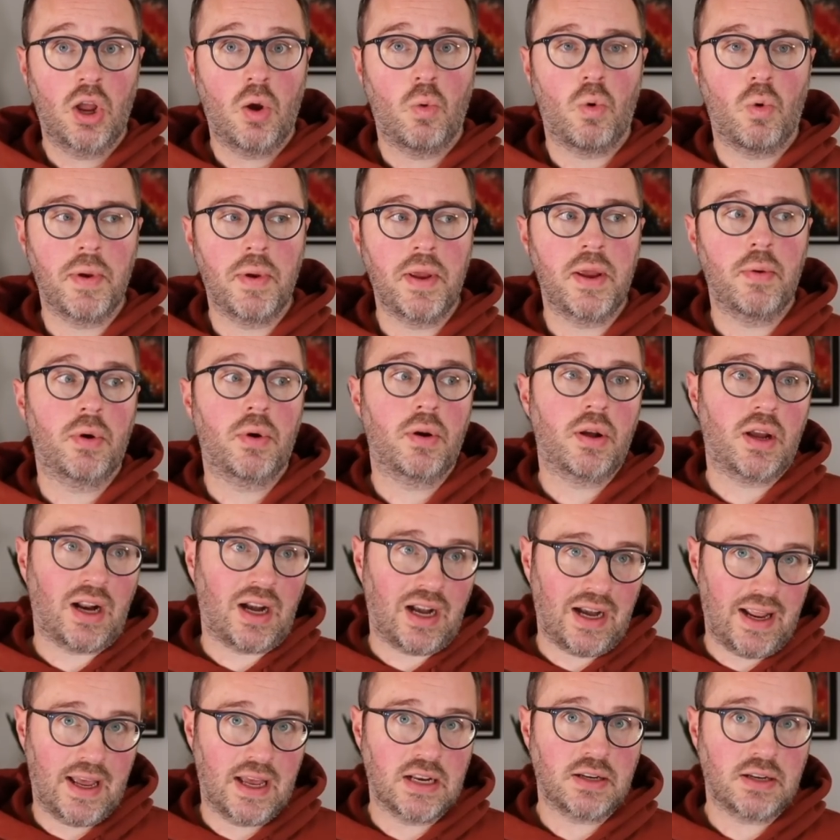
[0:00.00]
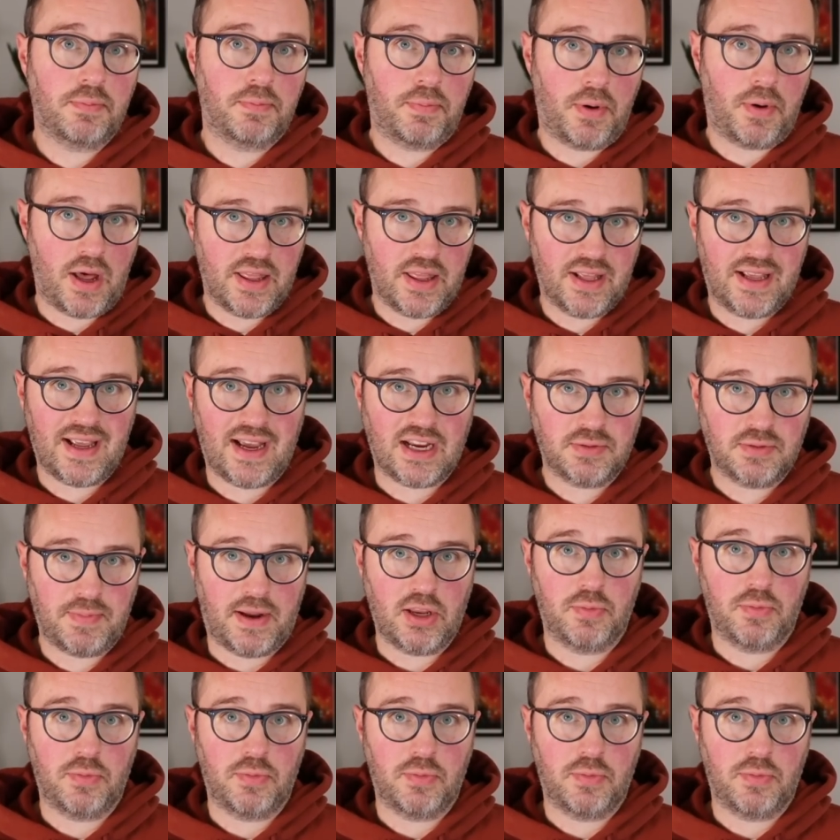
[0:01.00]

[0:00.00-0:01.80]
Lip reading: will be cleared by the cashback.